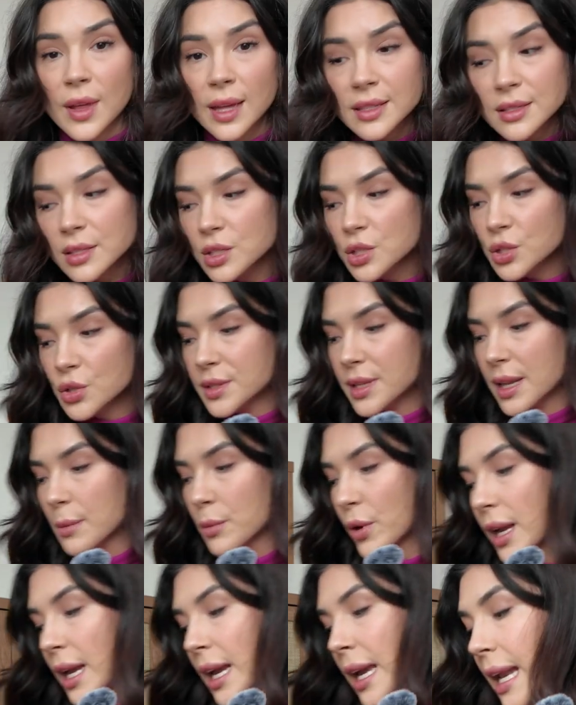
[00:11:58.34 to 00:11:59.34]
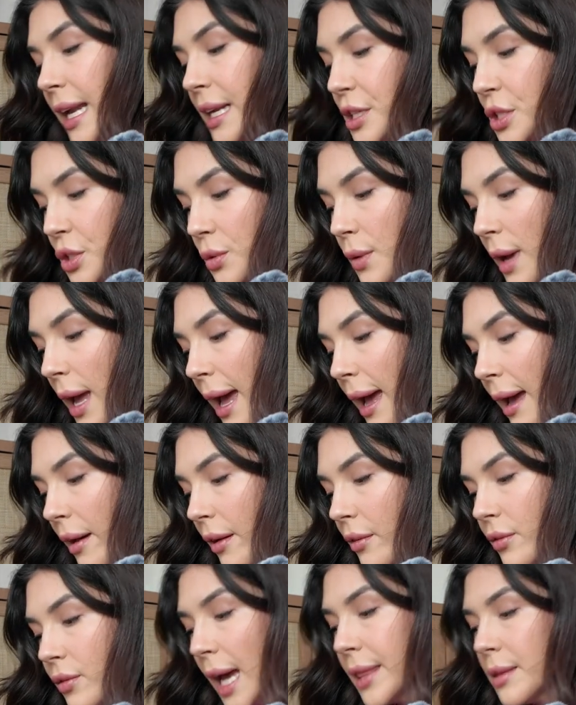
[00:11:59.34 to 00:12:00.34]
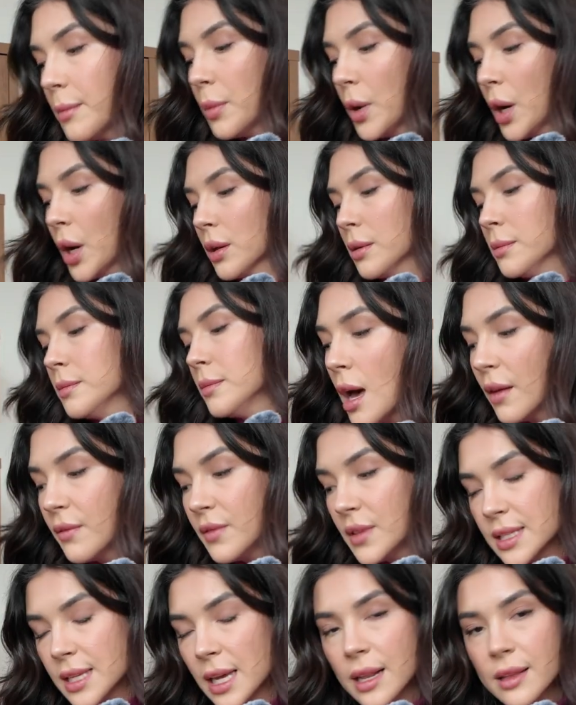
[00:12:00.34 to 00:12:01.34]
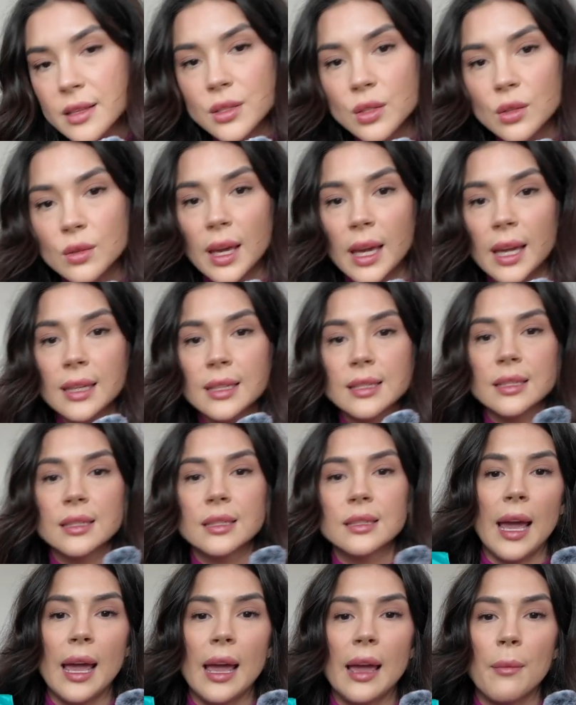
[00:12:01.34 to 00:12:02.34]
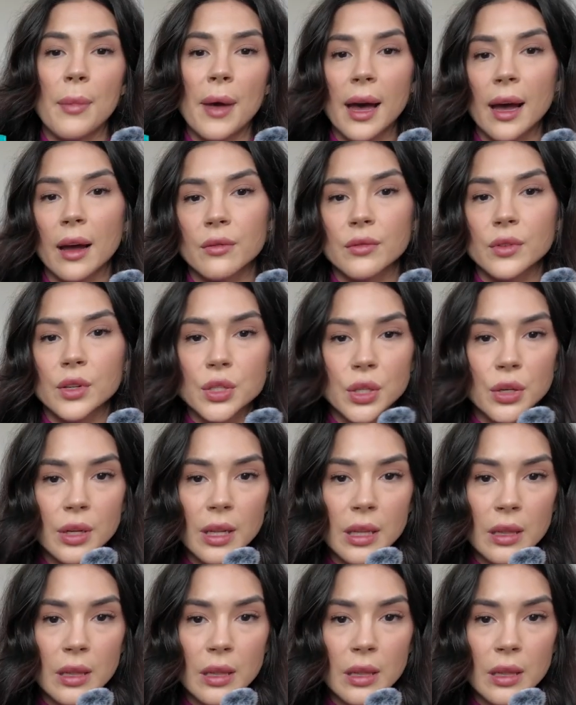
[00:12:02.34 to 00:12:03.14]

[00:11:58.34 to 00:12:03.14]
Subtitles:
that's the shoes that I'm bringing. And I do have at the bottom of the side of the suitcase a bag for dirty